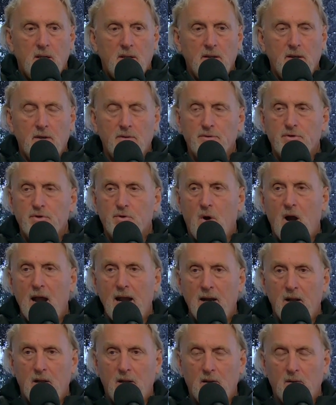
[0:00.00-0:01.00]
little
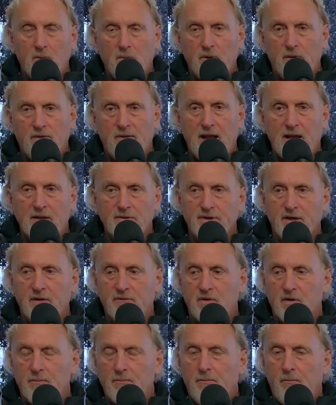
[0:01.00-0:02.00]
trial with Al
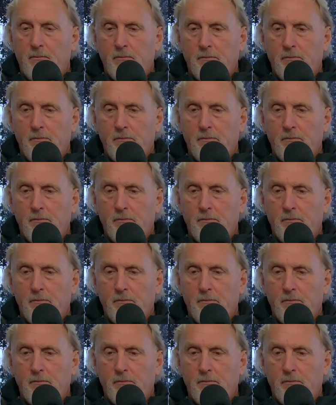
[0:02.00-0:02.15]
Shaver?